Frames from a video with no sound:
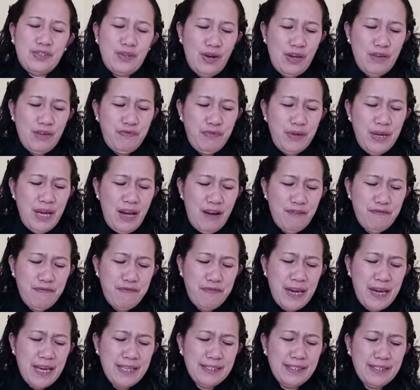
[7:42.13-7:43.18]
So if we
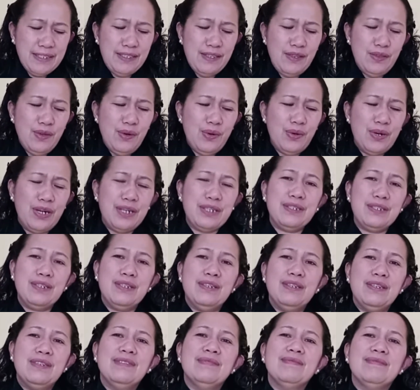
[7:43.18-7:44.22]
have faith in the Lord,
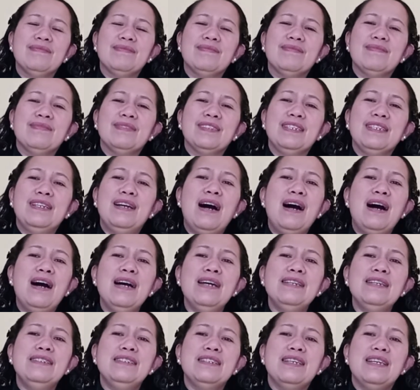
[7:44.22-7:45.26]

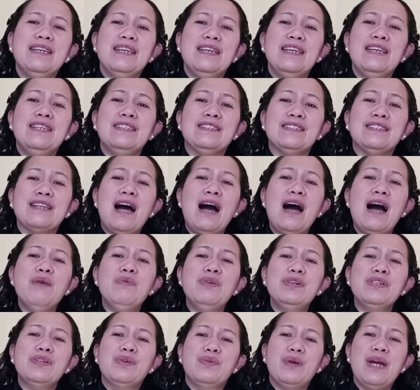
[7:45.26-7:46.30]
God is
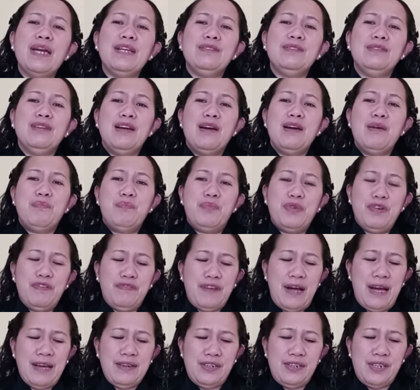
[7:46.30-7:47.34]
our great
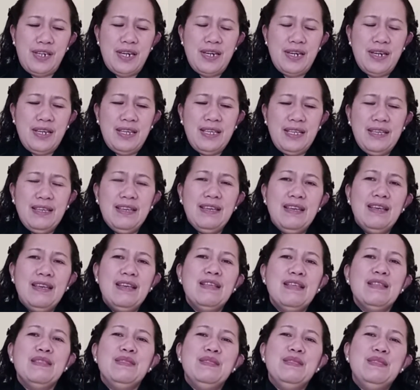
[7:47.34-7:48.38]
provider.
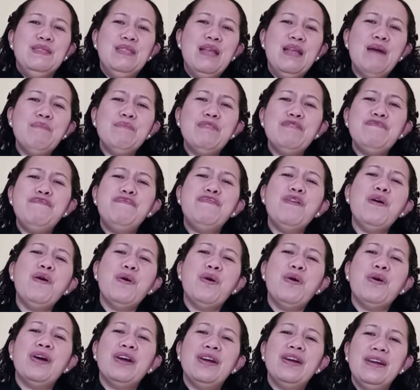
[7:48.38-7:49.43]
Number
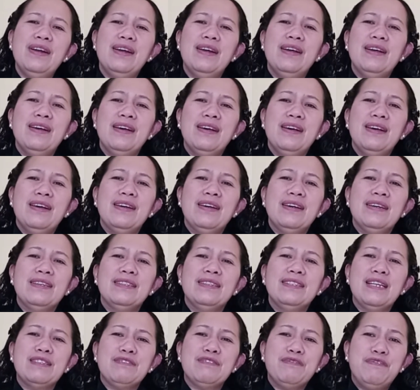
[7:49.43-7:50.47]
four
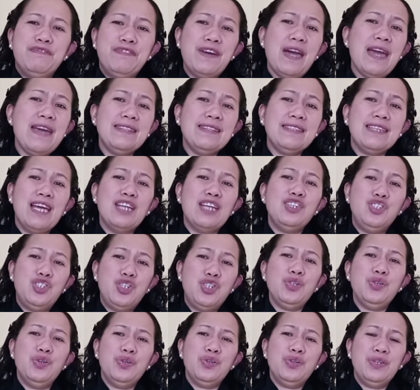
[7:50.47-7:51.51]
that faith
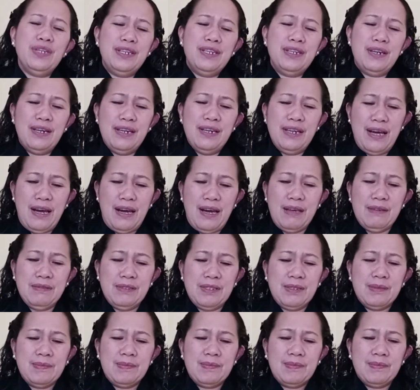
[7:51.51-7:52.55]
can do in our
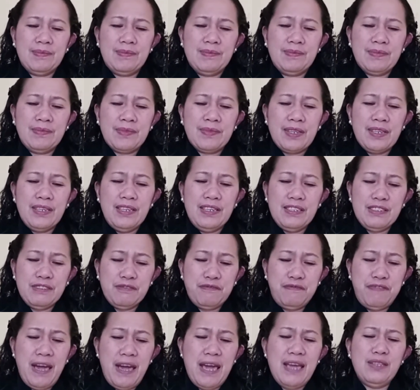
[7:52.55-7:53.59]
lives
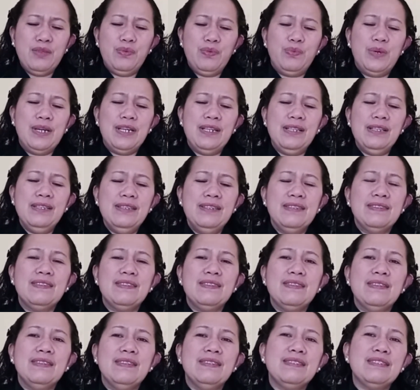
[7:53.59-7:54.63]
is faith will
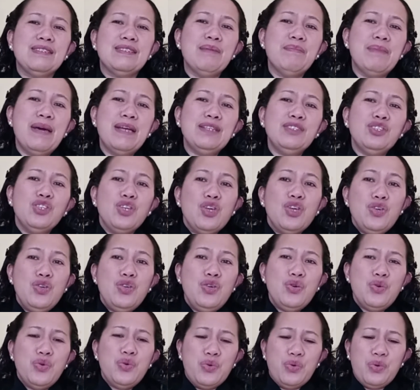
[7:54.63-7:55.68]
cement
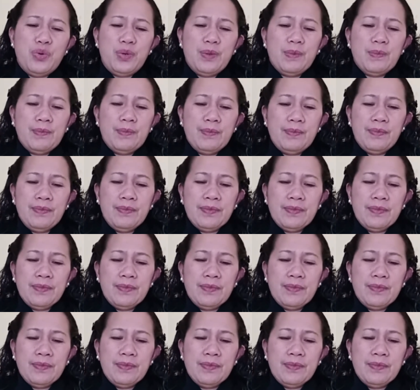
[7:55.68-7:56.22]
you.